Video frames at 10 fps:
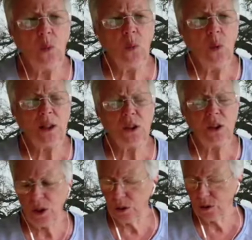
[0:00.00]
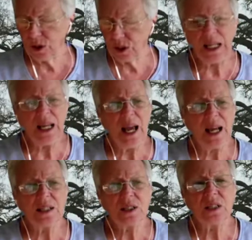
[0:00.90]
what do you see
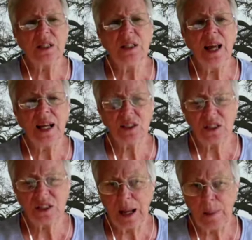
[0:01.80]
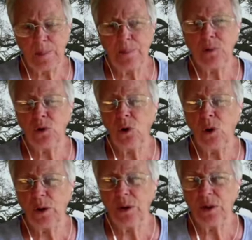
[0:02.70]
as the next step
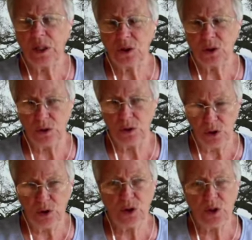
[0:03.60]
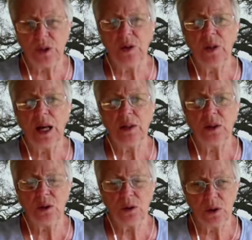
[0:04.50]
toward this solution that
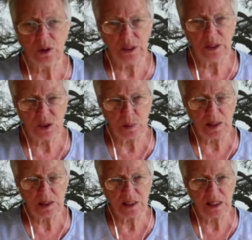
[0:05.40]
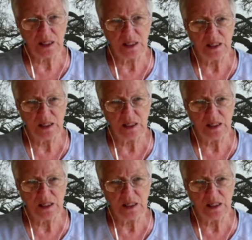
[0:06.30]
you're expressing?